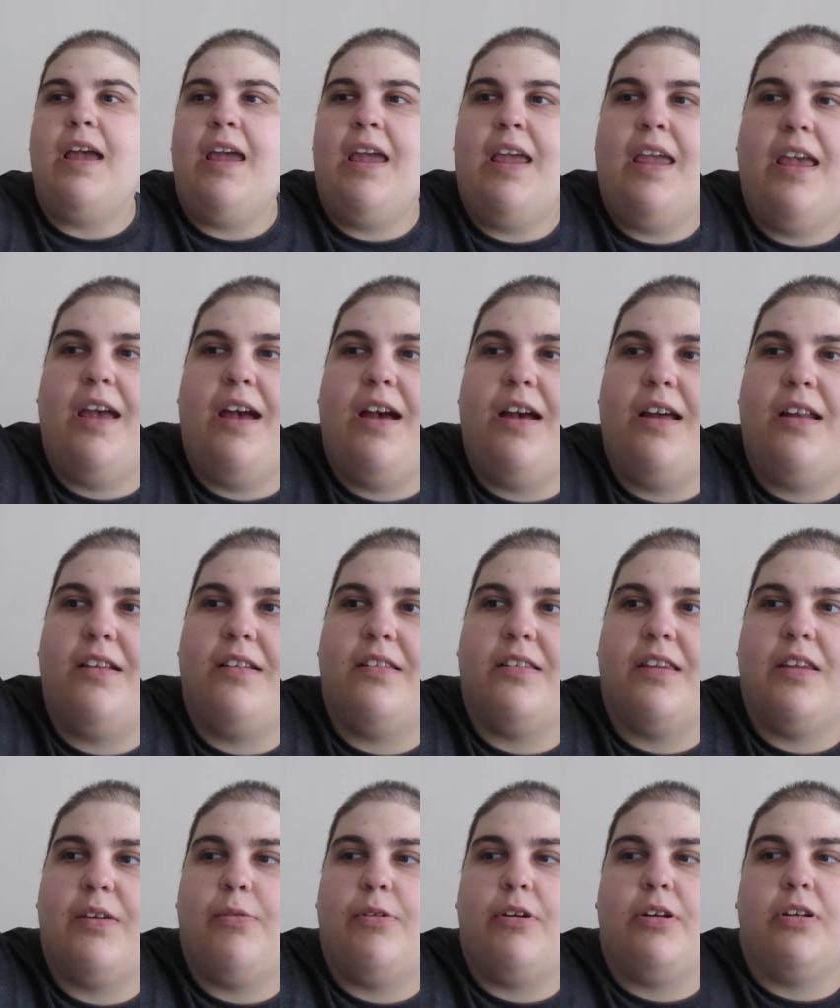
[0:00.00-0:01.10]
And
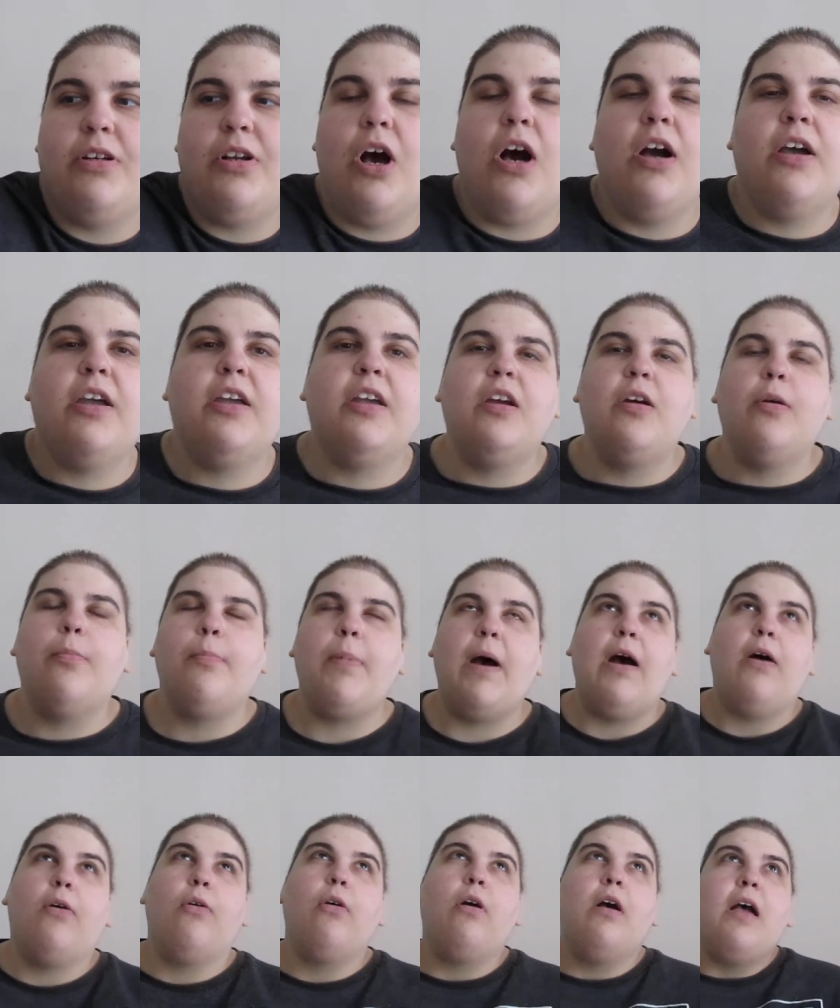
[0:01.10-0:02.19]
they were talking
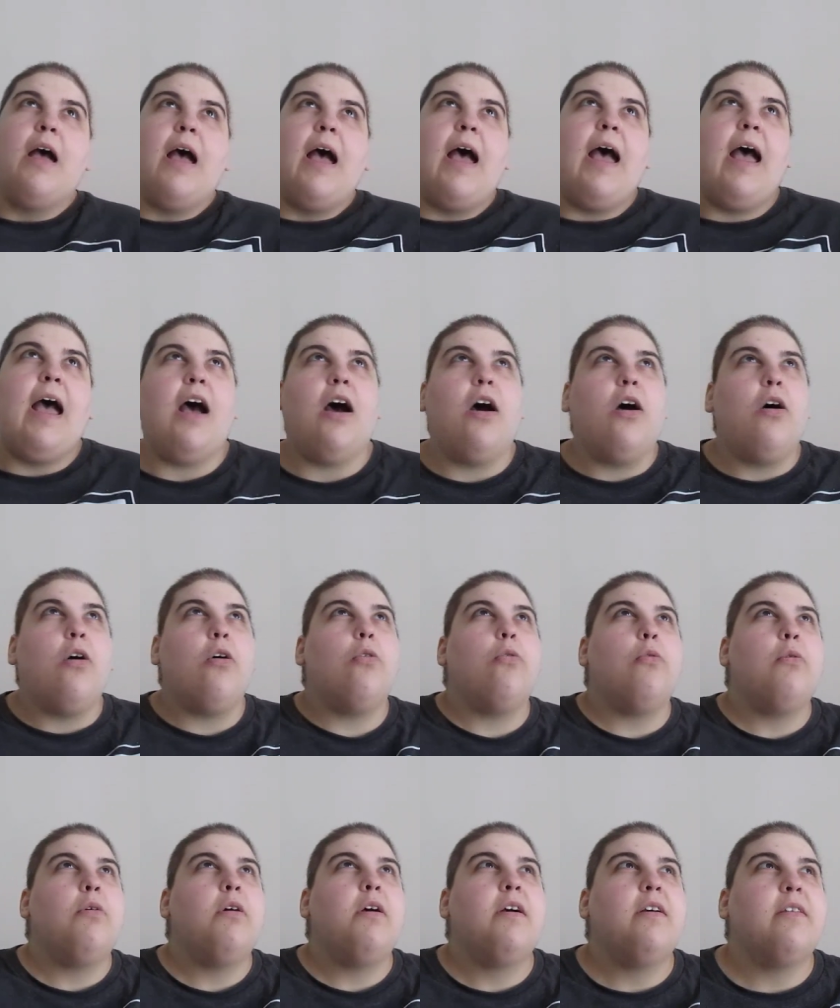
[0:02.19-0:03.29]
about
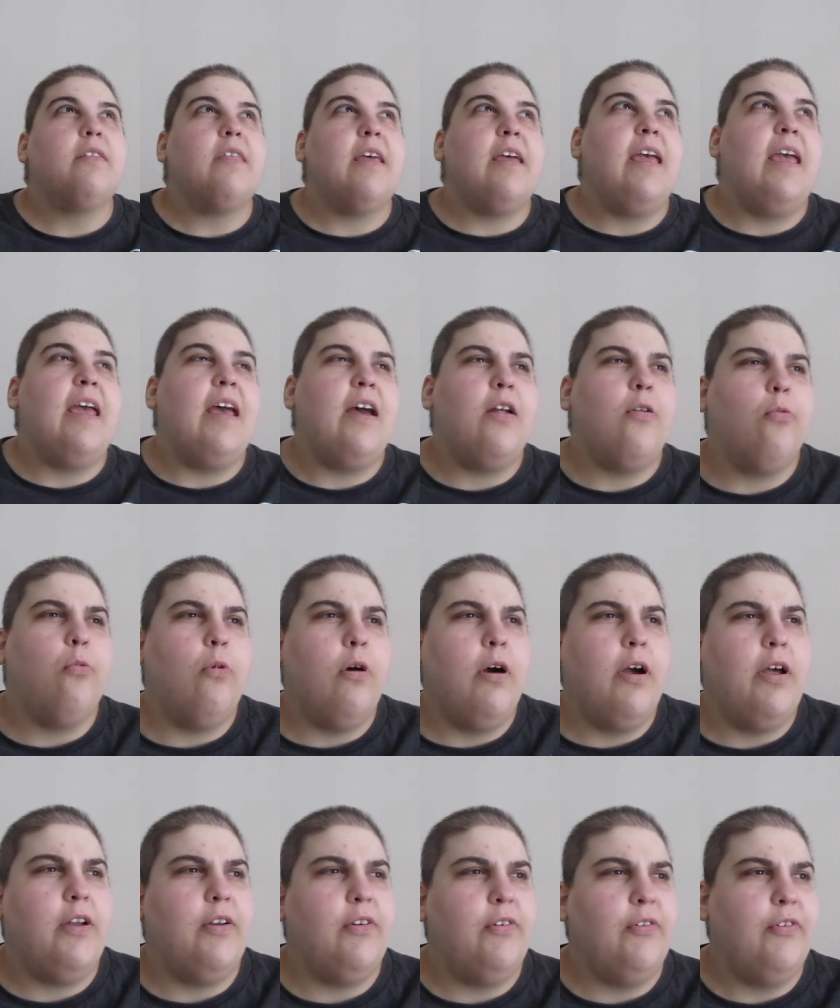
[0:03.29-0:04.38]
how they had
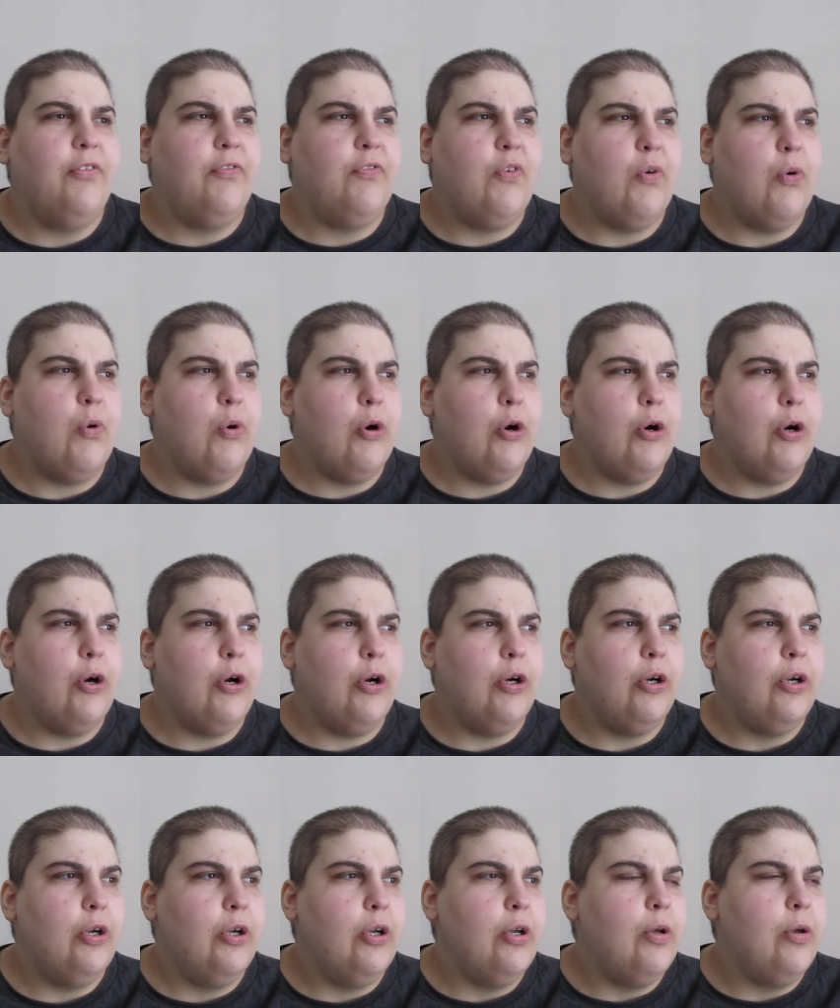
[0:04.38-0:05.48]
one for
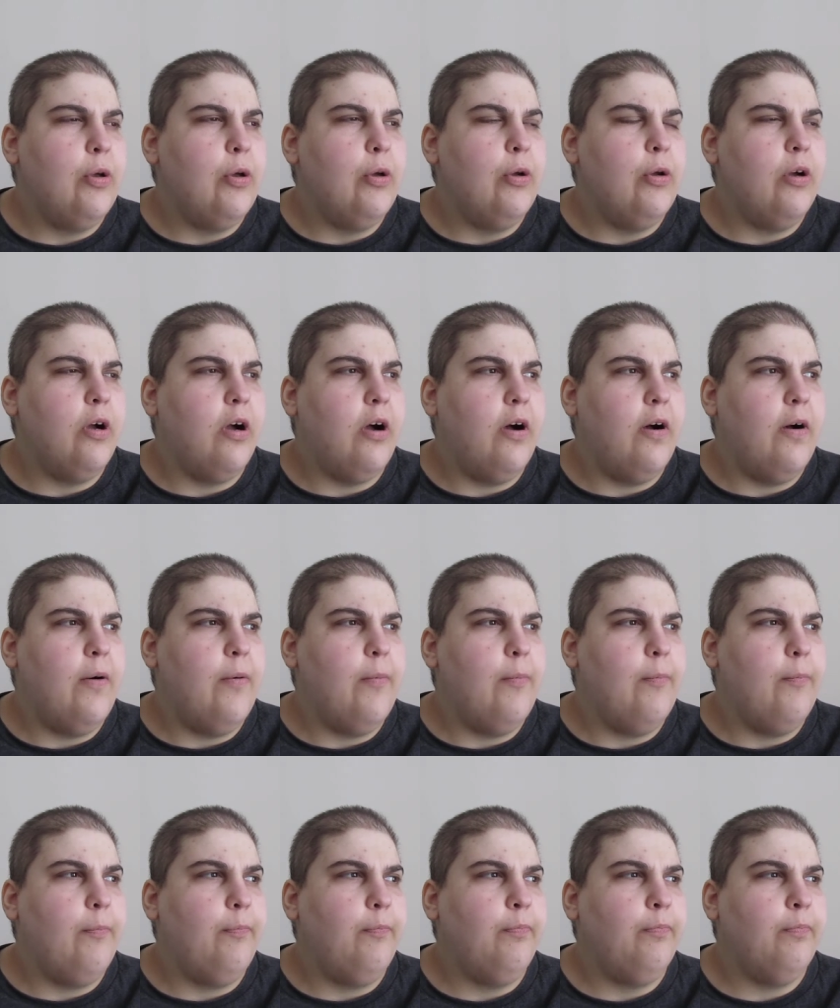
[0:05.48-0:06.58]

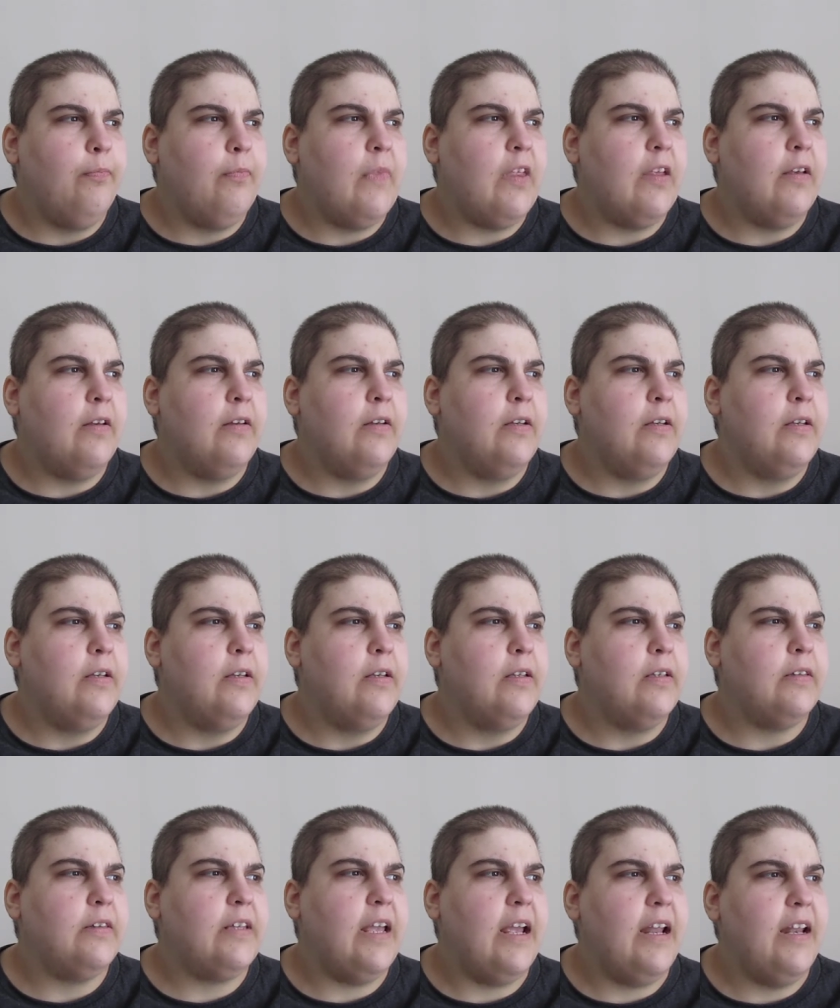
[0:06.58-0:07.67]
um,
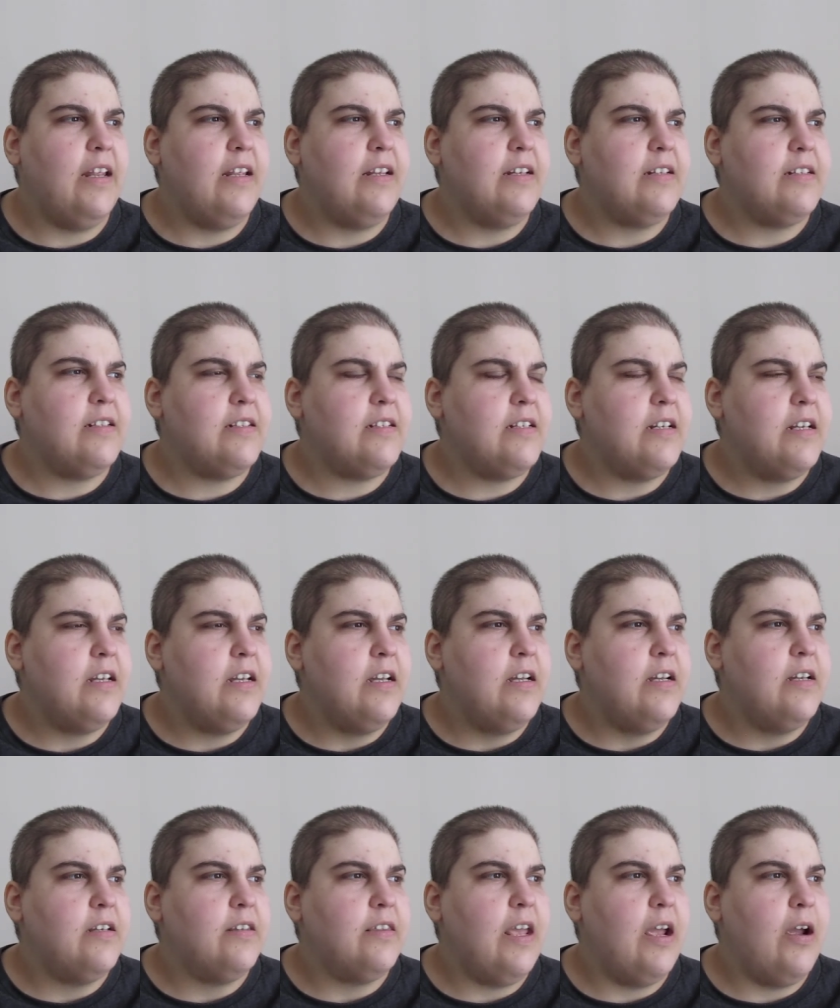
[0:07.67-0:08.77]
ladies
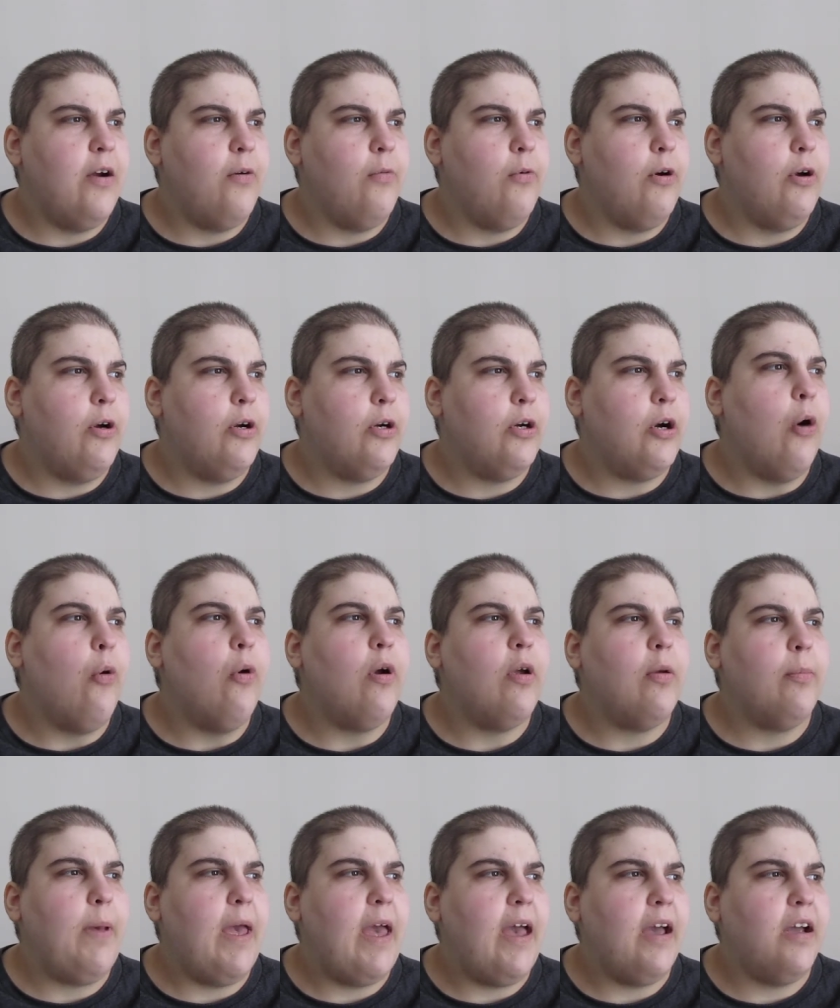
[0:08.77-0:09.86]
that were going
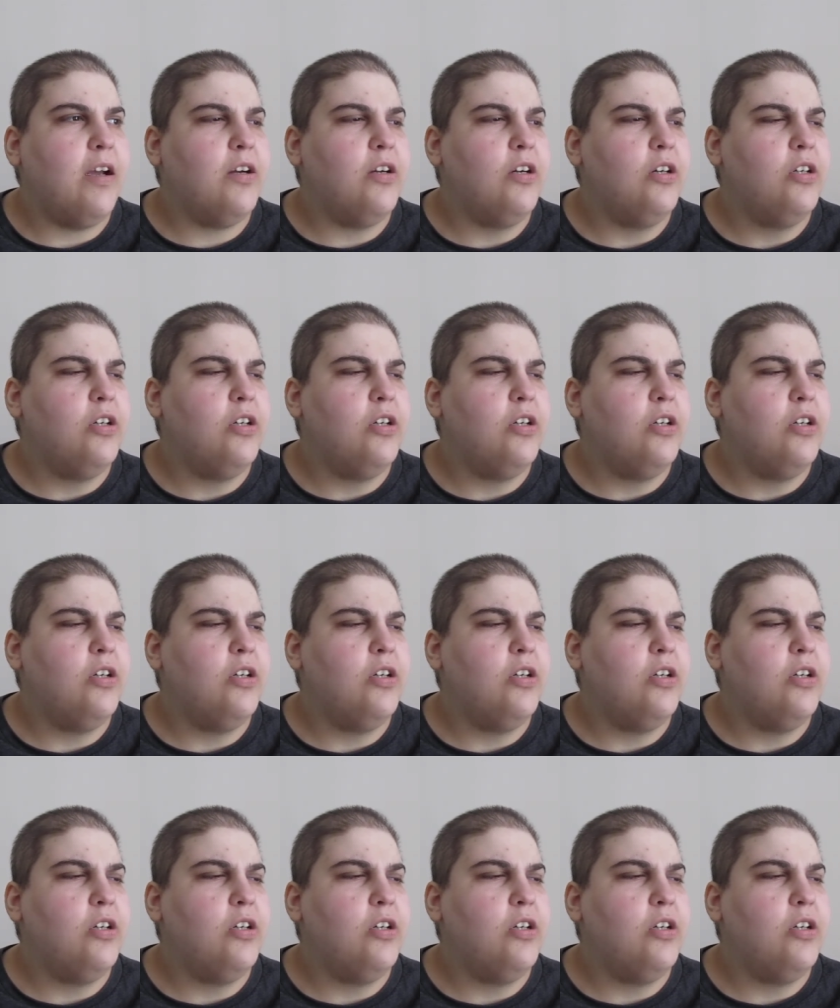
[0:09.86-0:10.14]
back